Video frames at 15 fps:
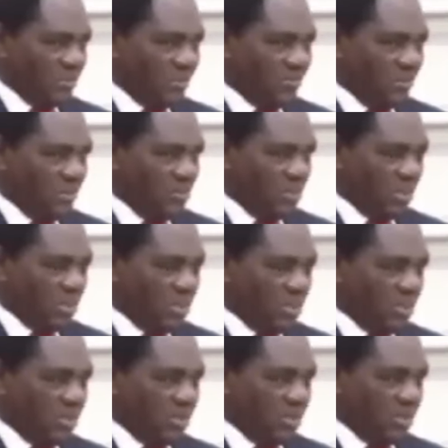Eventually,
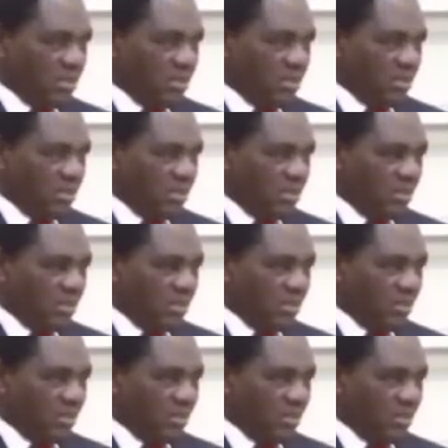
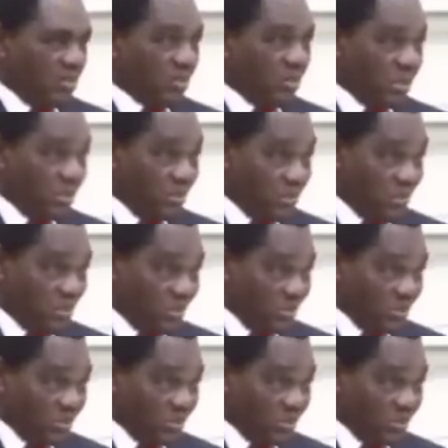you get to know.